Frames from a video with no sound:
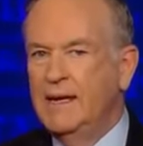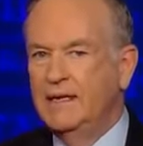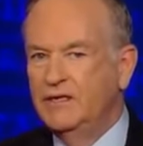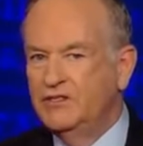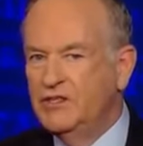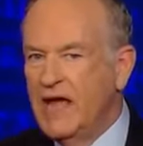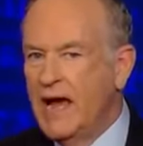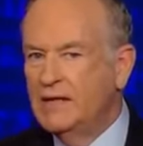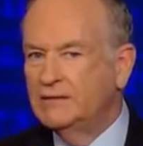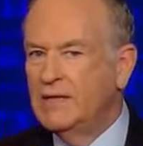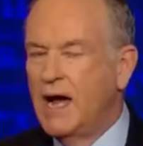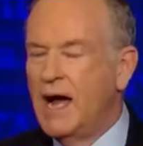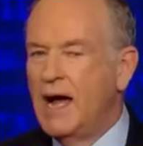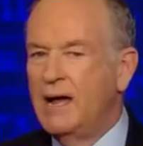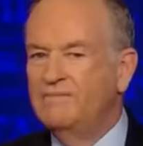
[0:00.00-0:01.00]
It is now
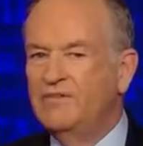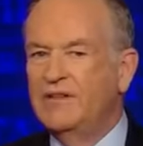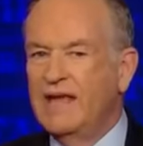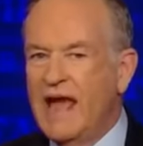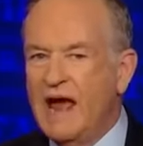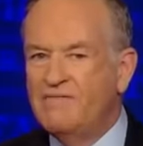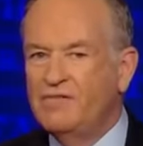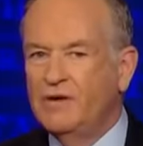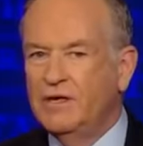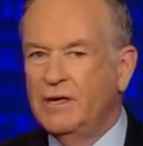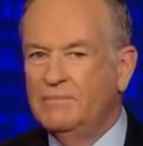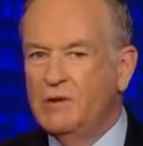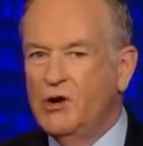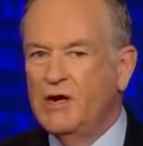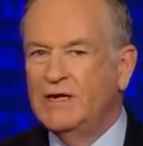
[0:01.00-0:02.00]
time for the
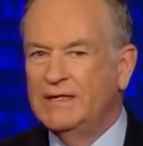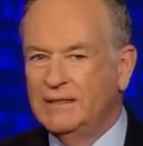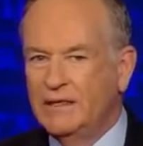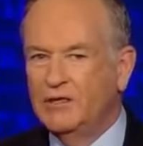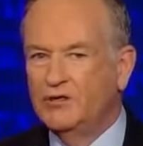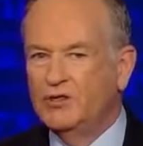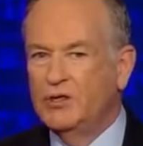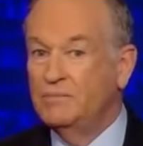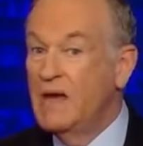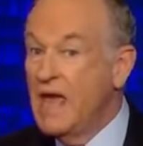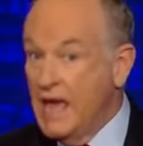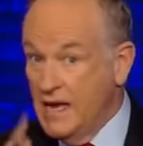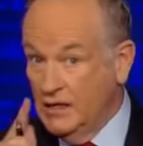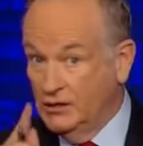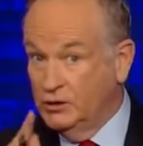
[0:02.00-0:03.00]
African-American leadership,
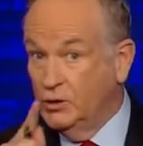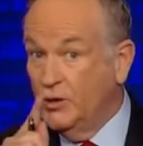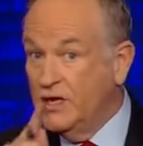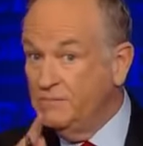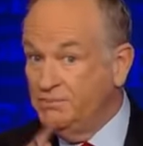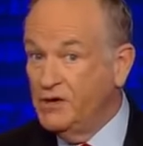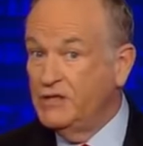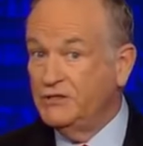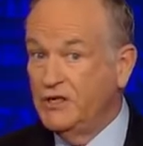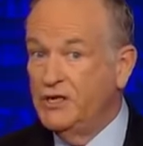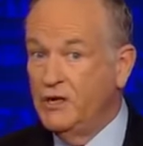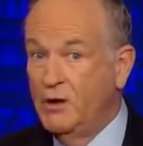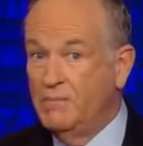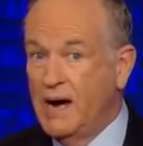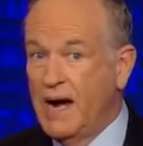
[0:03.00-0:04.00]
including
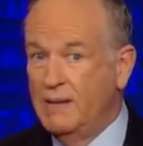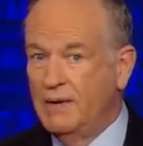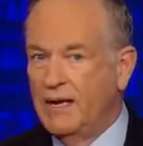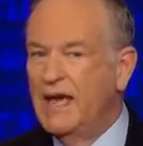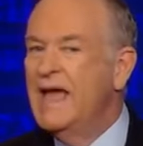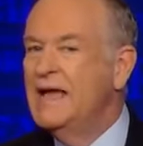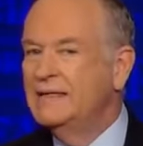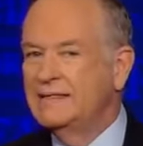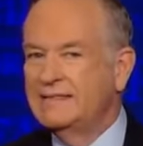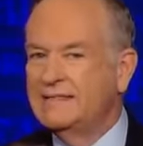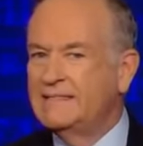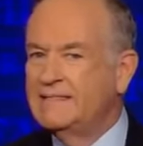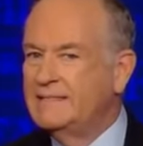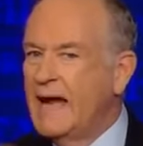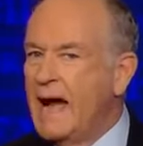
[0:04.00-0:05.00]
President Obama, to
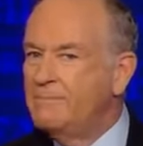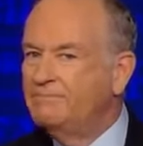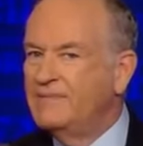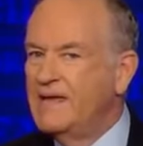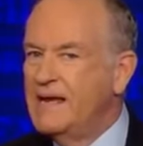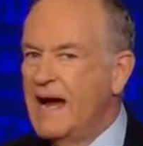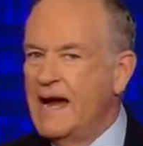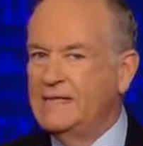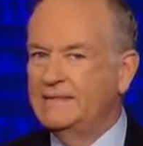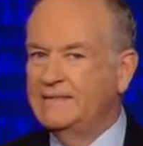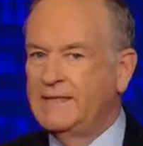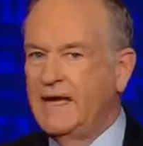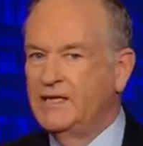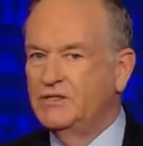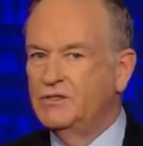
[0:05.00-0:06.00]
stop the
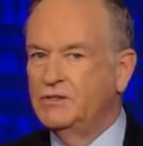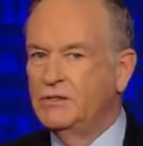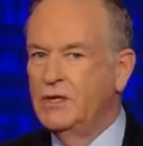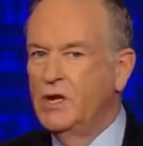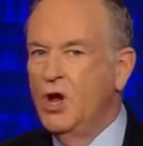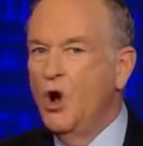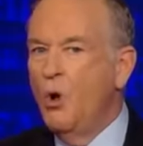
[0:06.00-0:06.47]
nonsense,